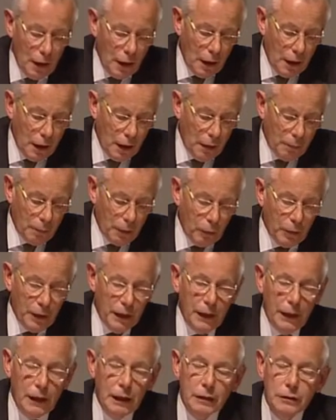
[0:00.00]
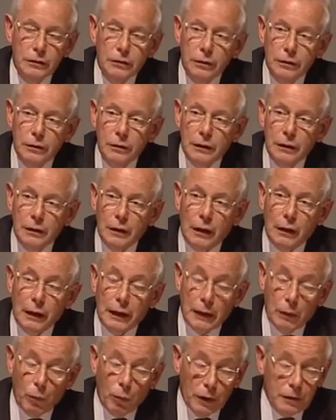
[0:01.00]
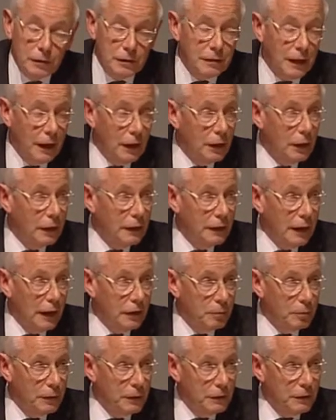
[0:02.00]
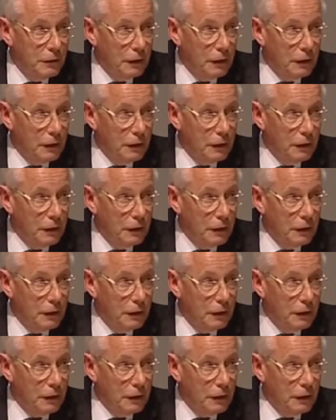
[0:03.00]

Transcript: But we need it has been